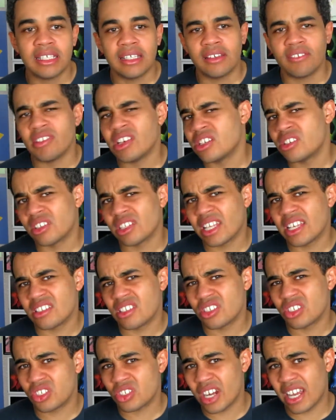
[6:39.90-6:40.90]

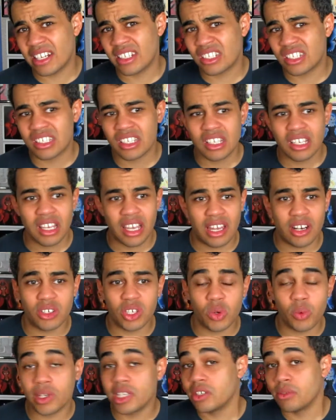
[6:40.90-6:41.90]
Adventureland's a stretch. I don't
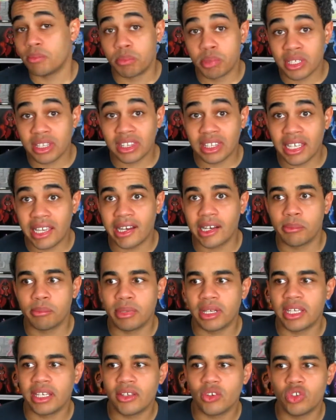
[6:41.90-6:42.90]
know what you put there,
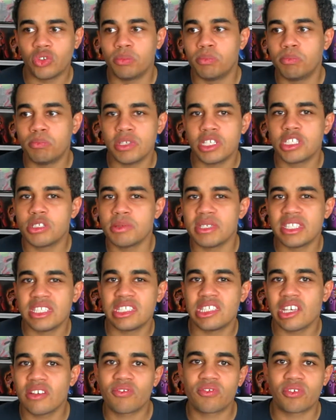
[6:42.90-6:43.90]
but it would just be
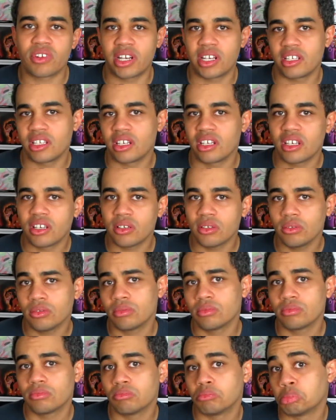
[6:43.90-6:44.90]
different, you know?
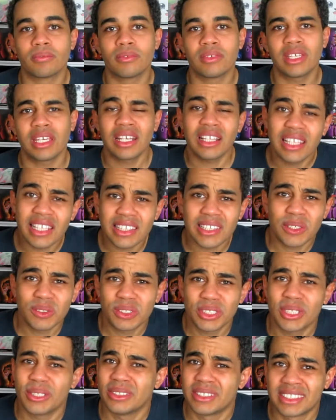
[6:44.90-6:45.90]
And I like those
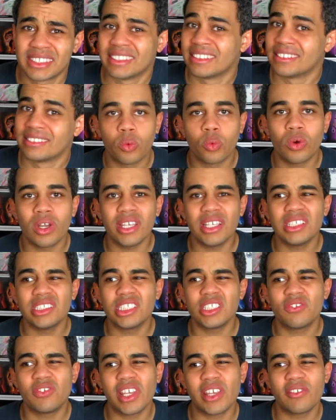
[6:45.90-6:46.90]
shows. What is
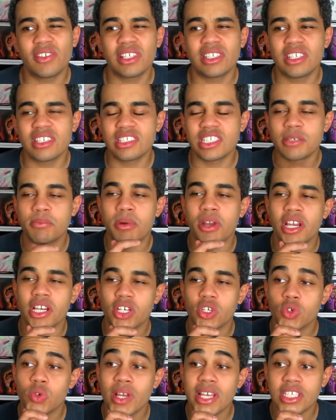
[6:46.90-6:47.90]
your favorite Disney park
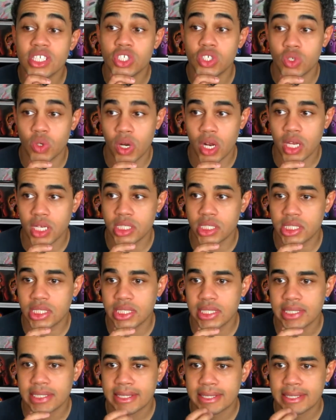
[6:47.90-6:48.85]
restaurant?